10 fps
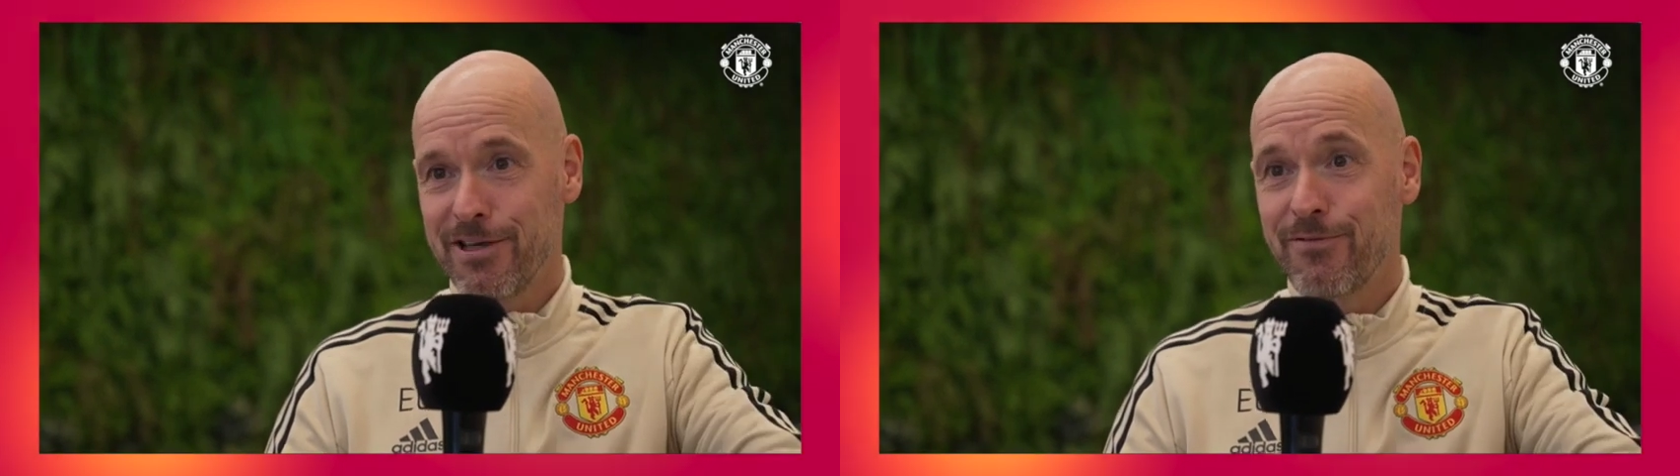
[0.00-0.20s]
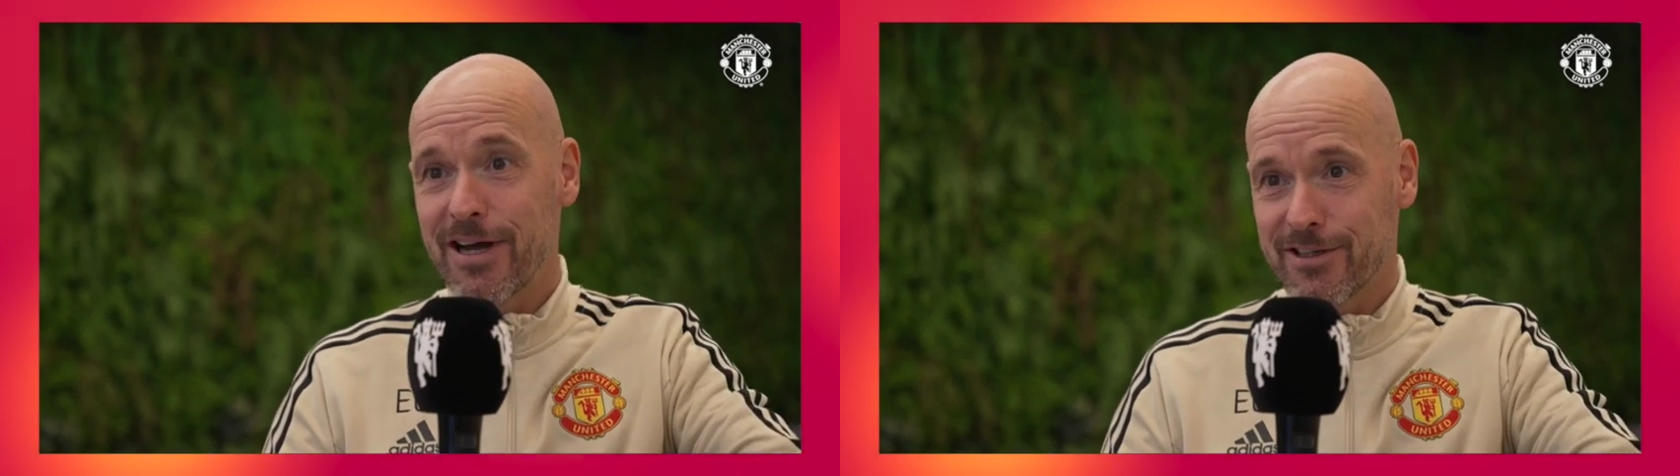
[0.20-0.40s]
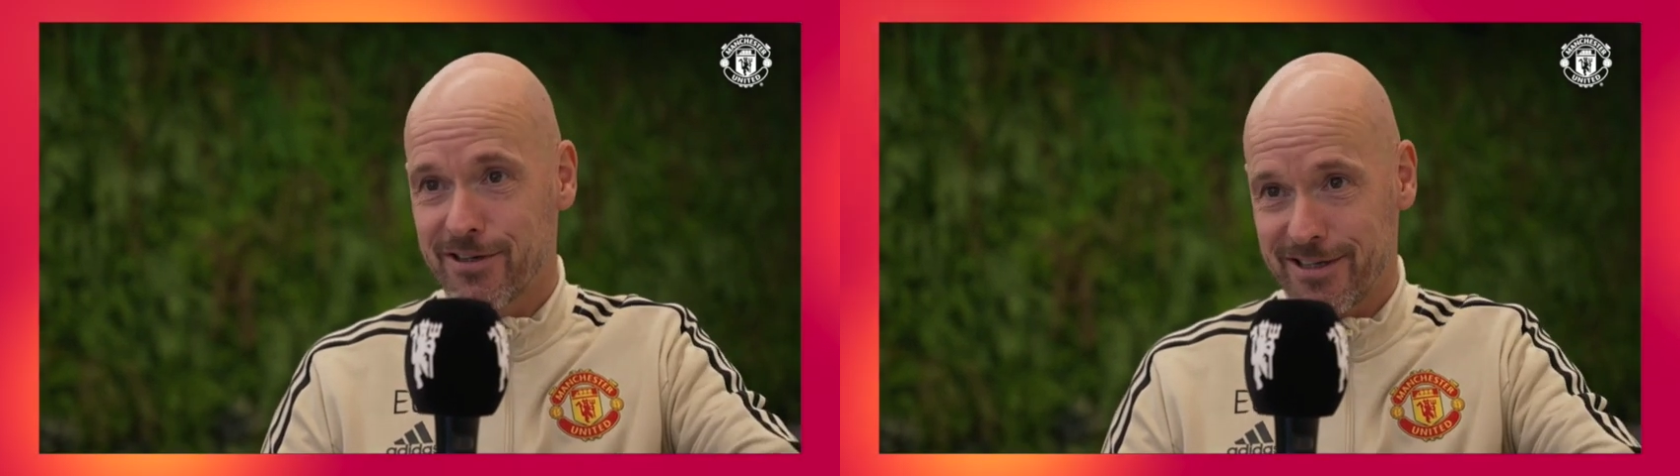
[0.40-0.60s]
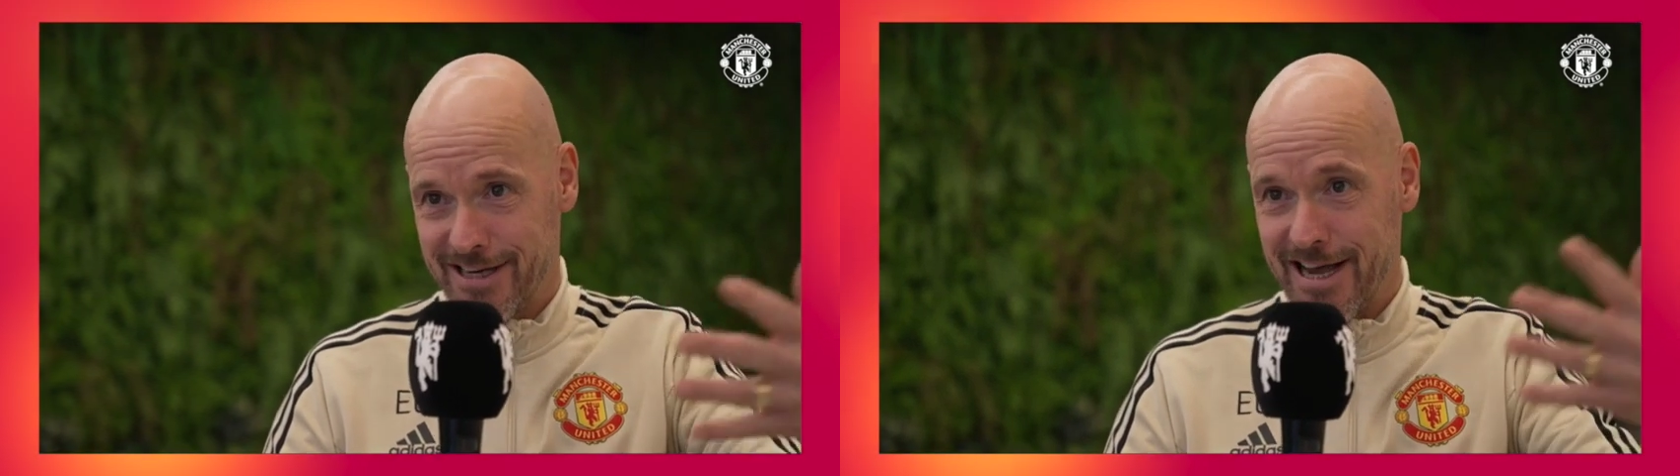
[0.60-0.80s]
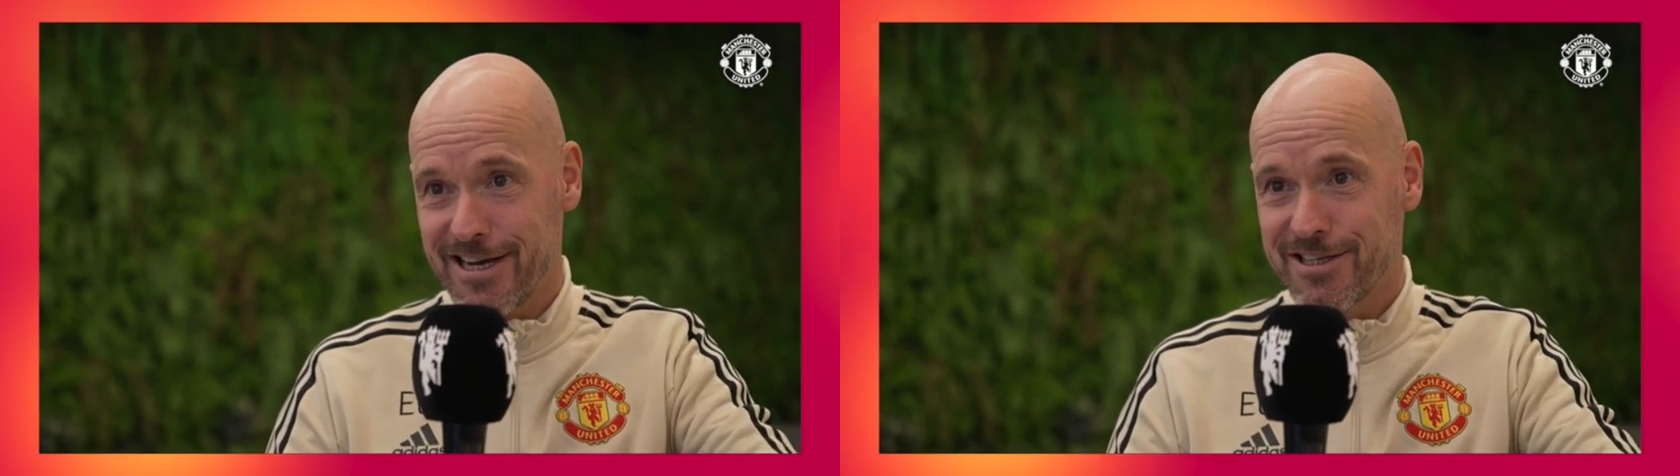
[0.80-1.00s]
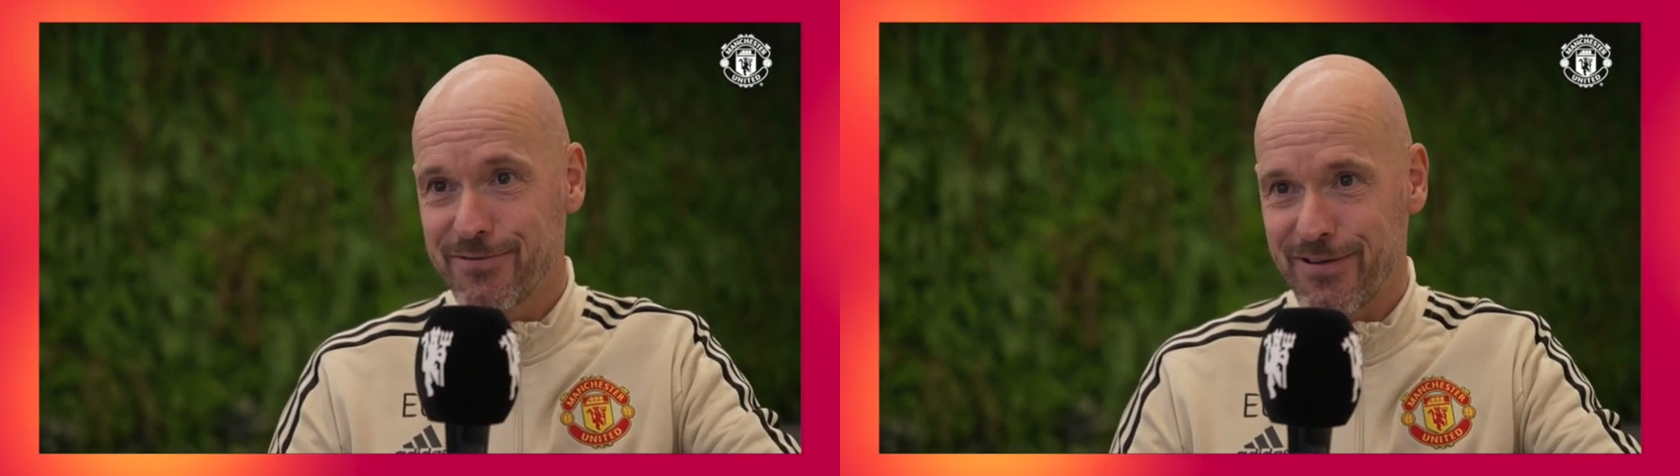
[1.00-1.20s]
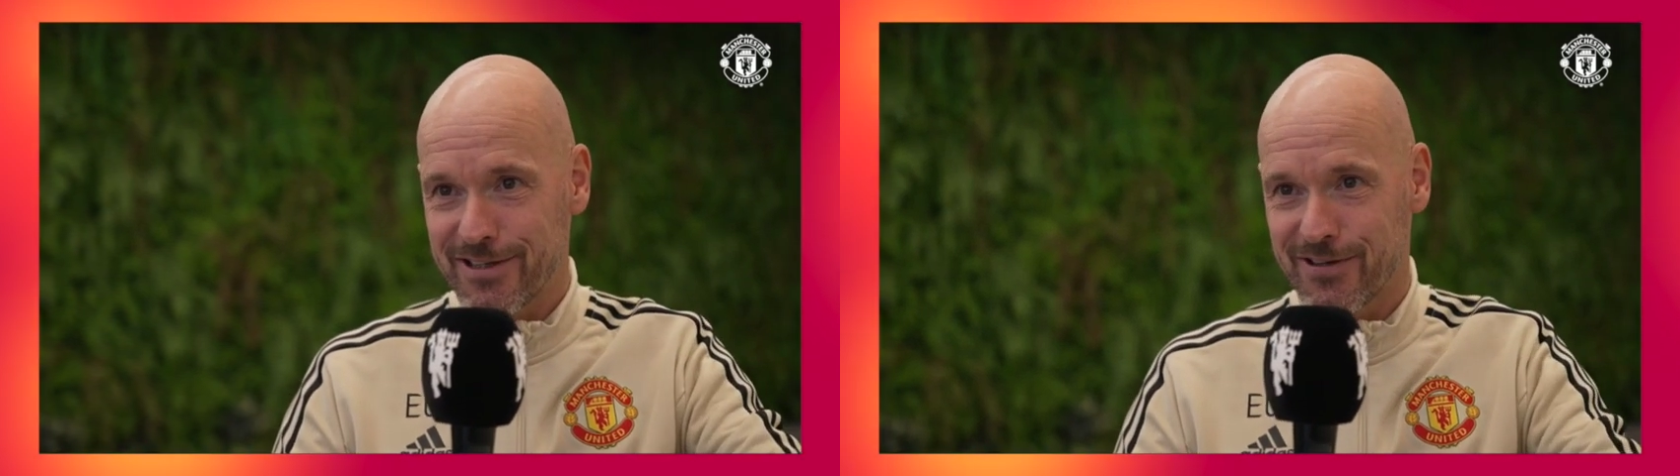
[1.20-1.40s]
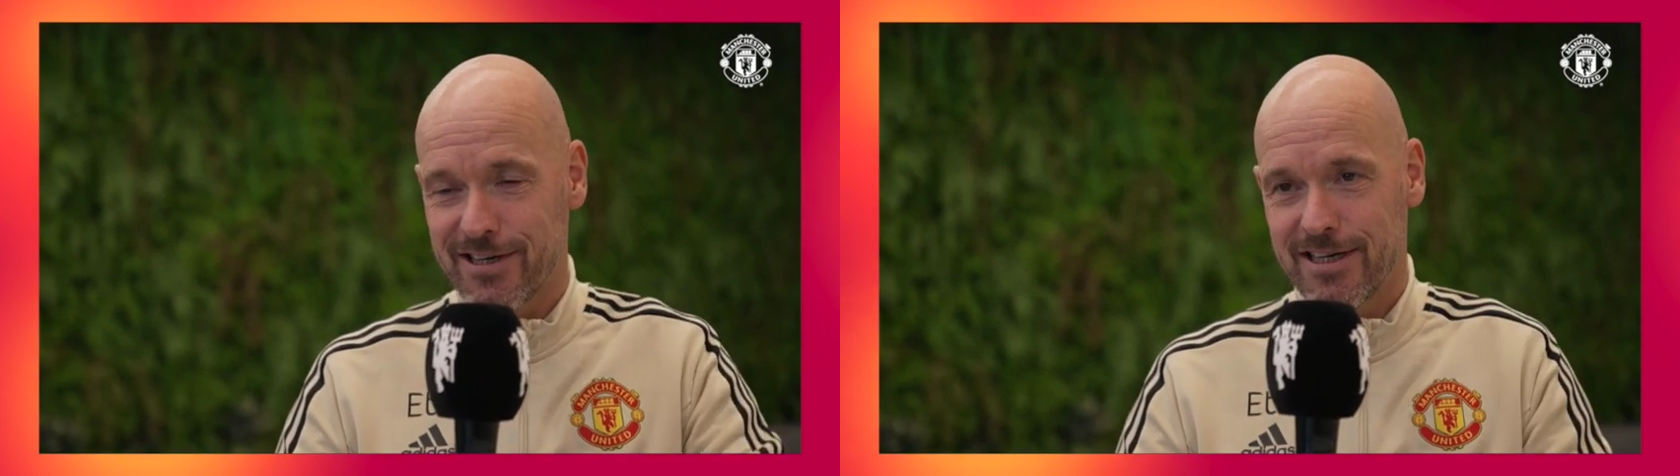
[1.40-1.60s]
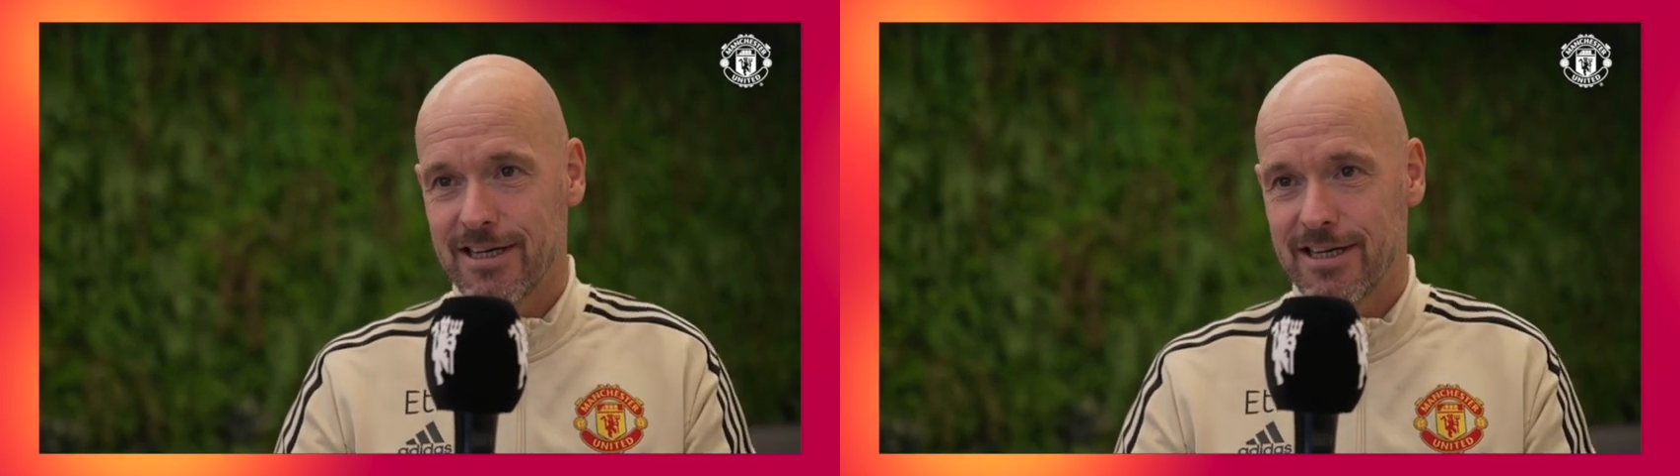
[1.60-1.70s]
E factor, the energy factor.